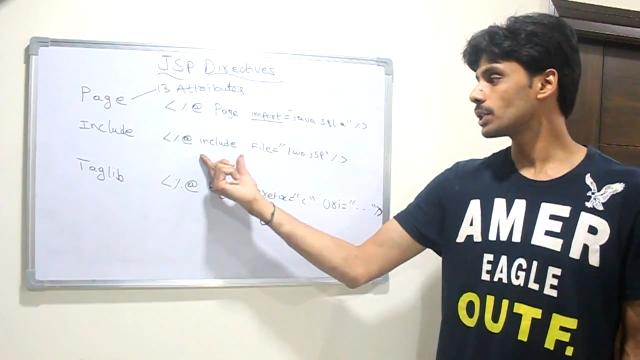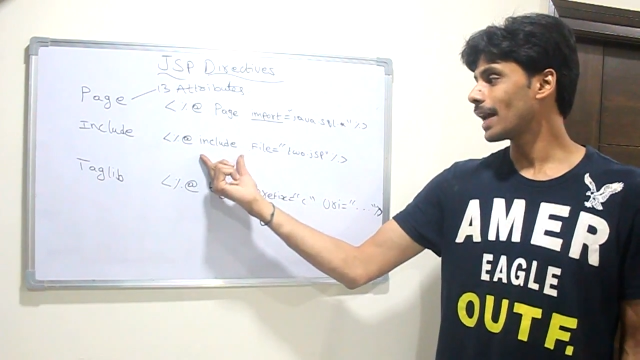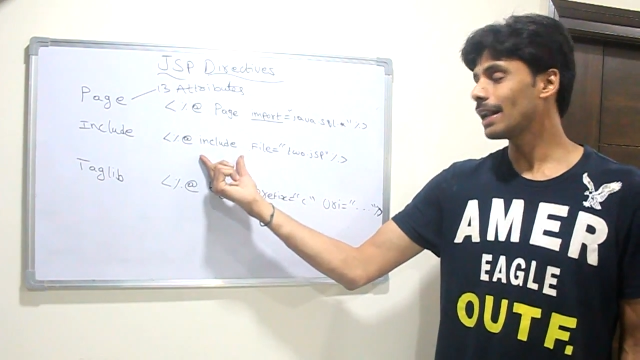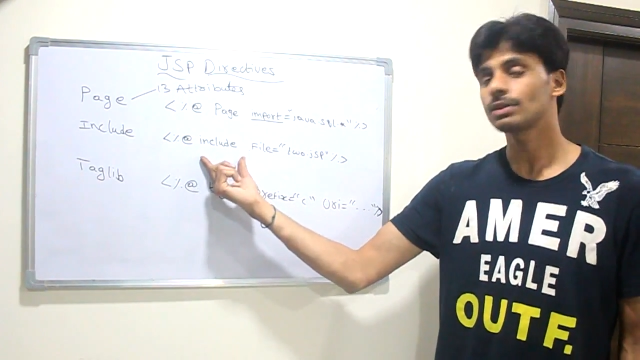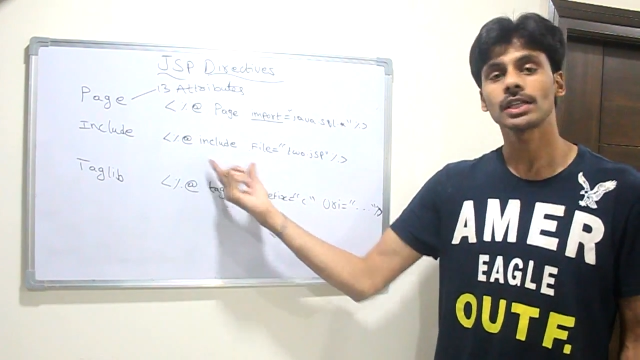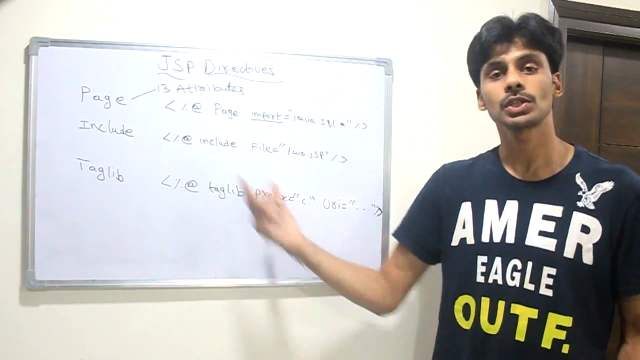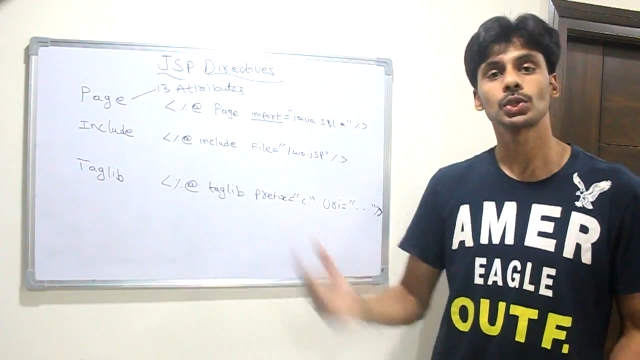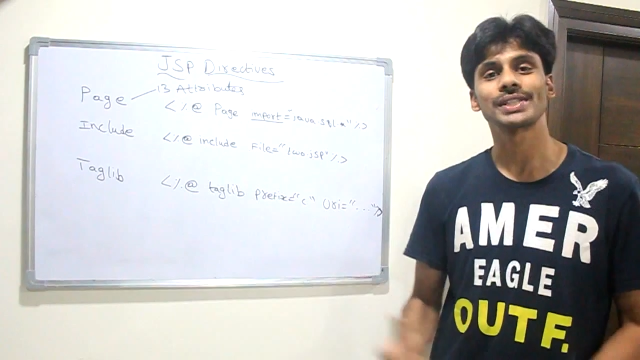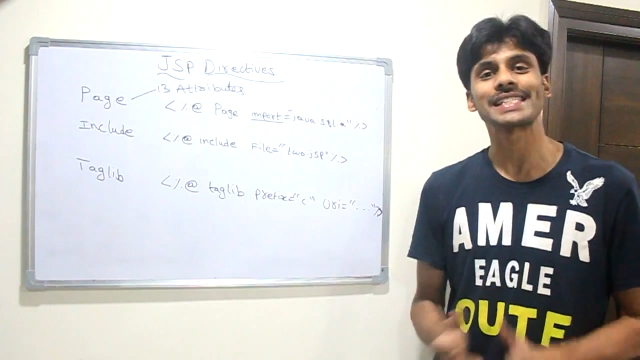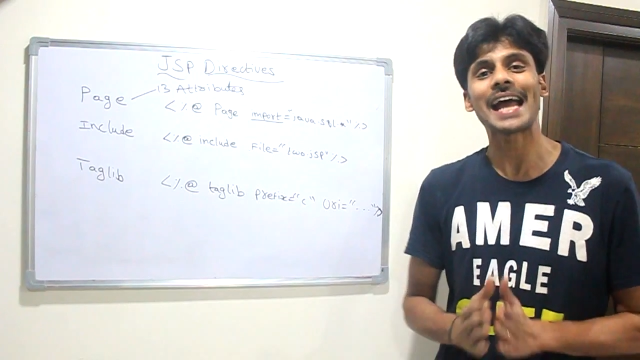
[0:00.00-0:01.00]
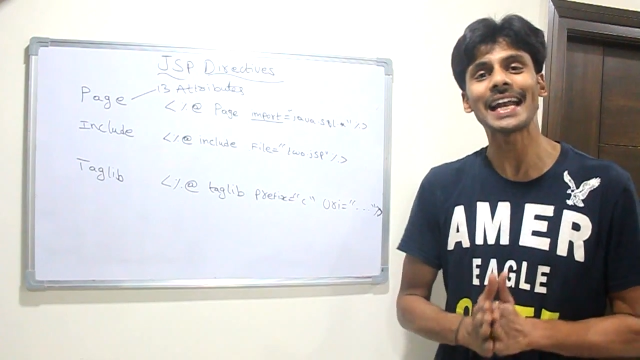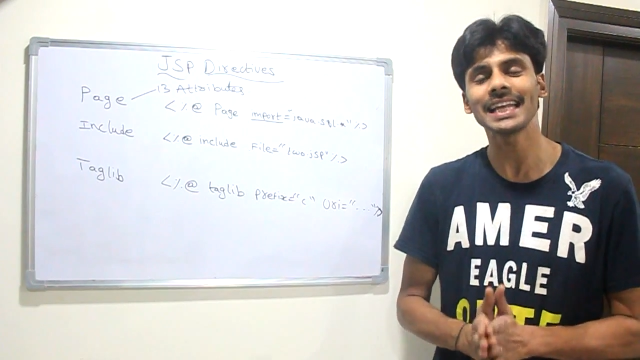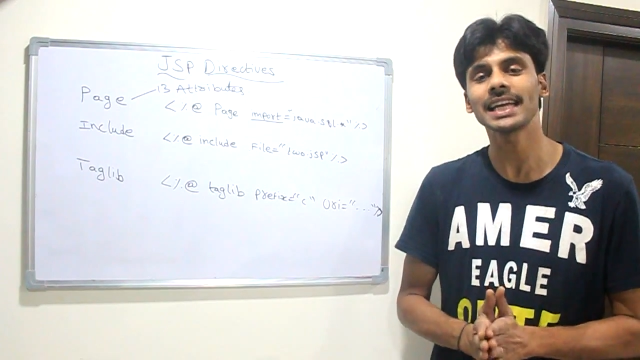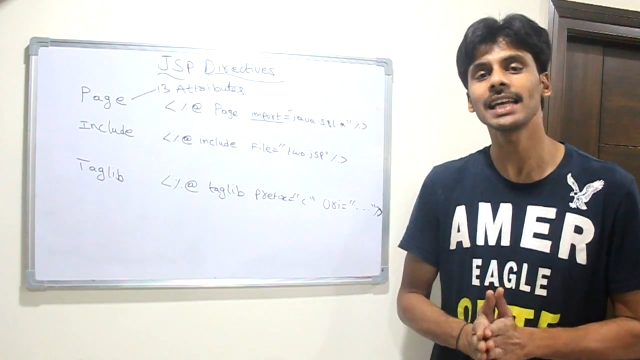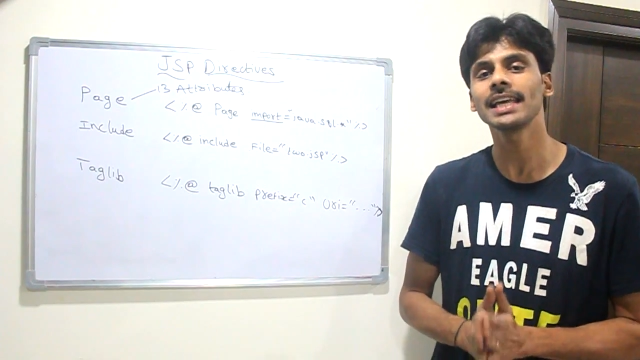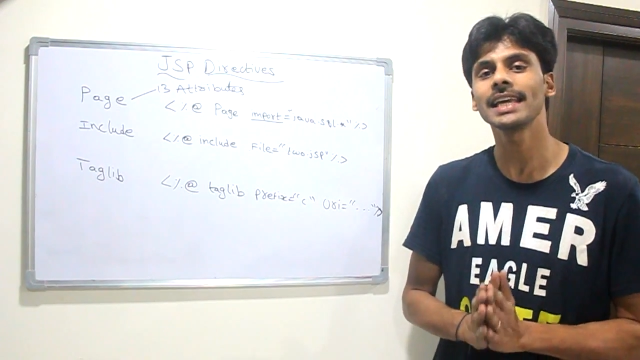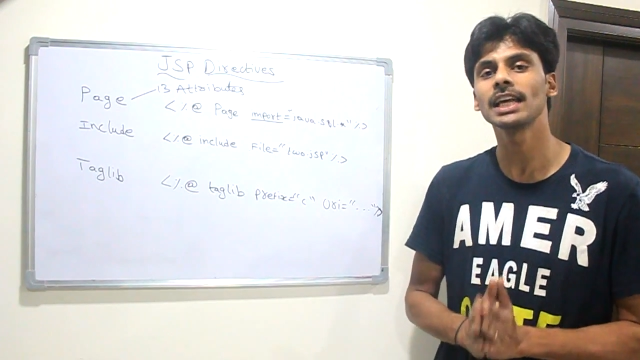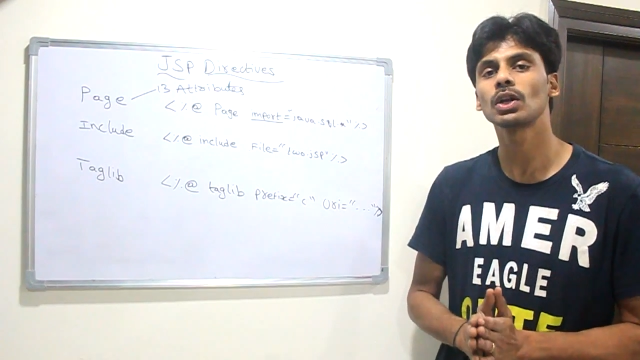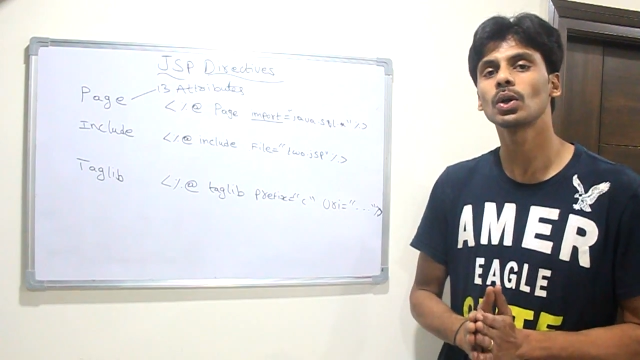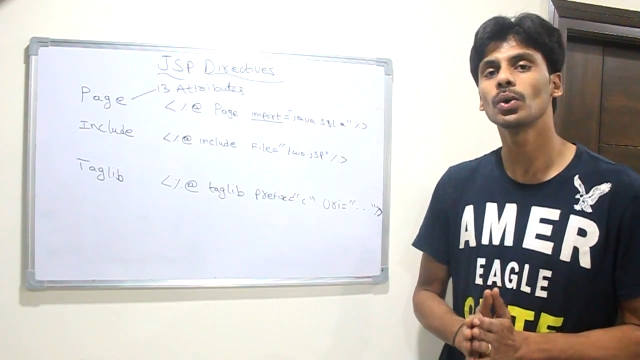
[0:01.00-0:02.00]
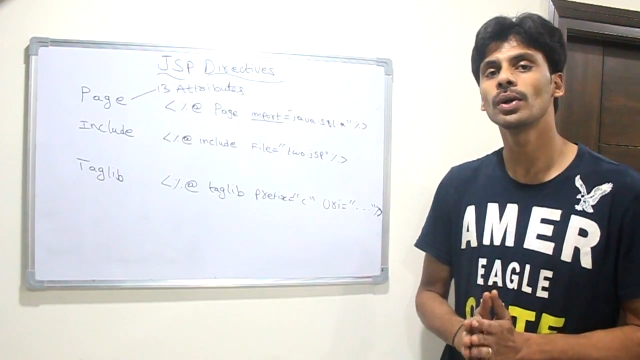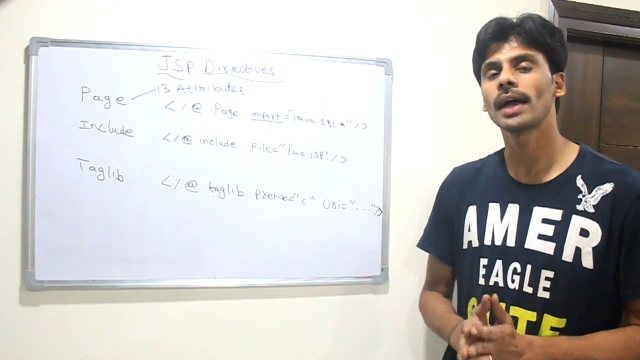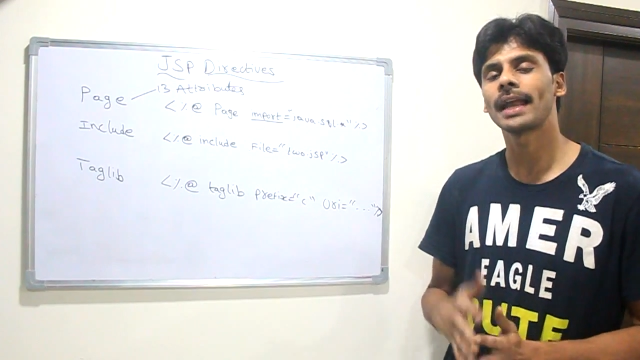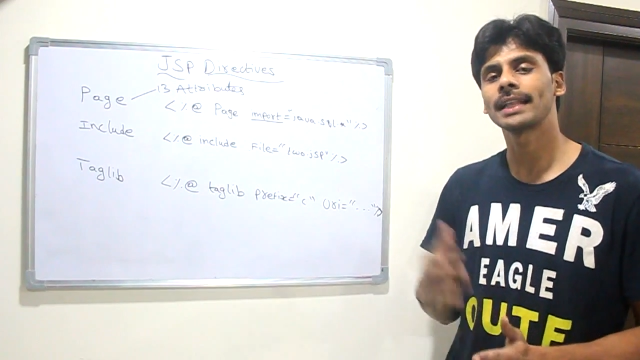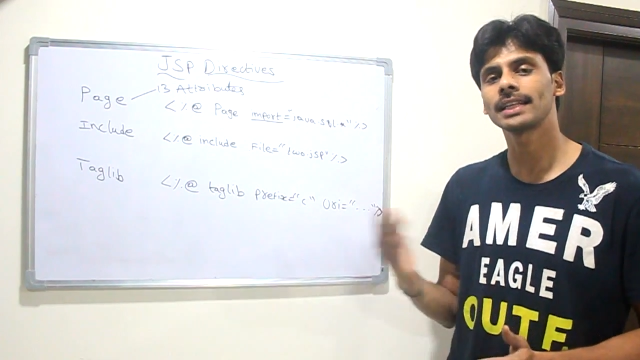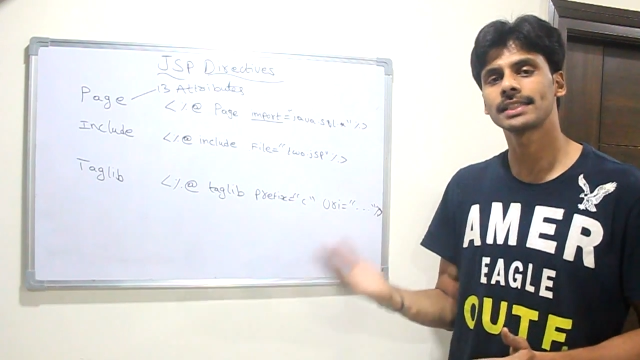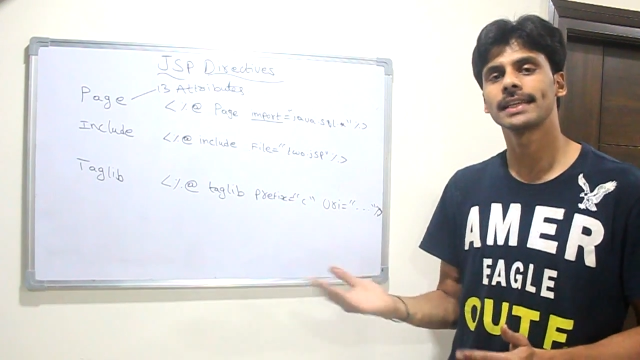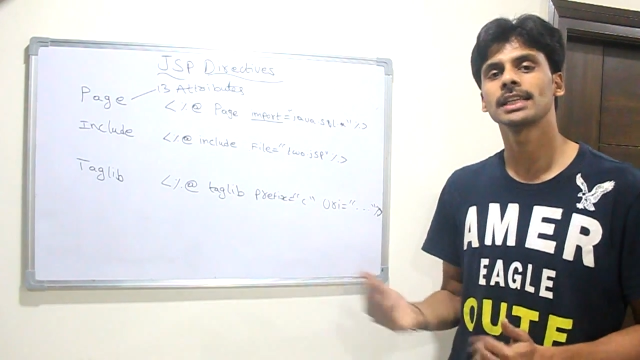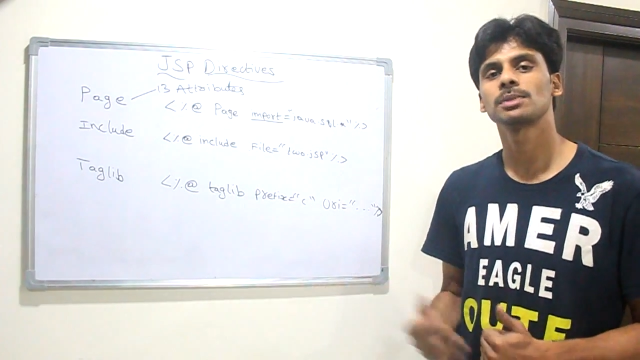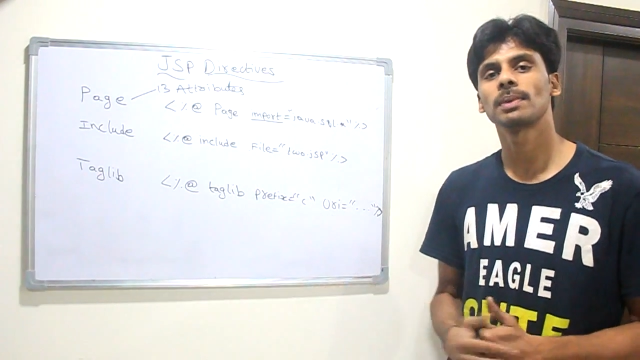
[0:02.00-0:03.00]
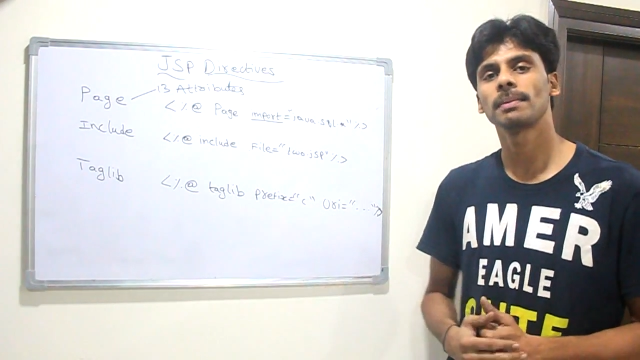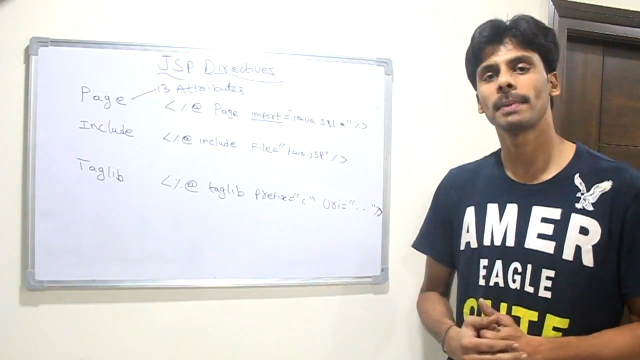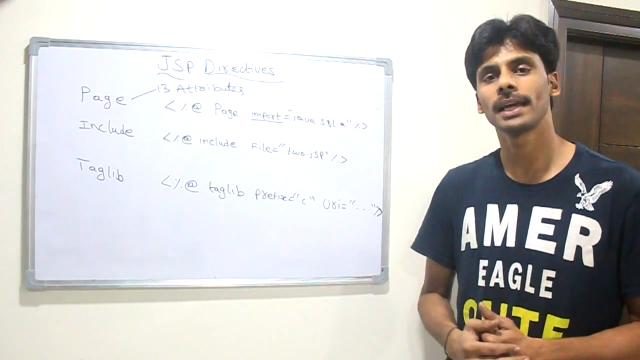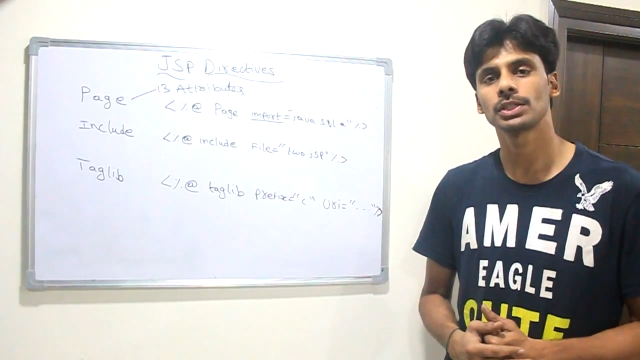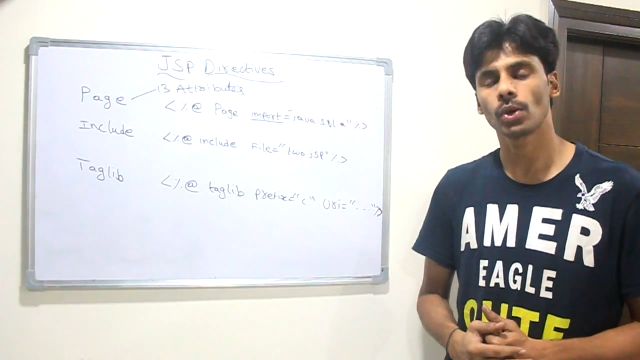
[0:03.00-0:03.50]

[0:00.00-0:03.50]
allows us to statically include another JSP page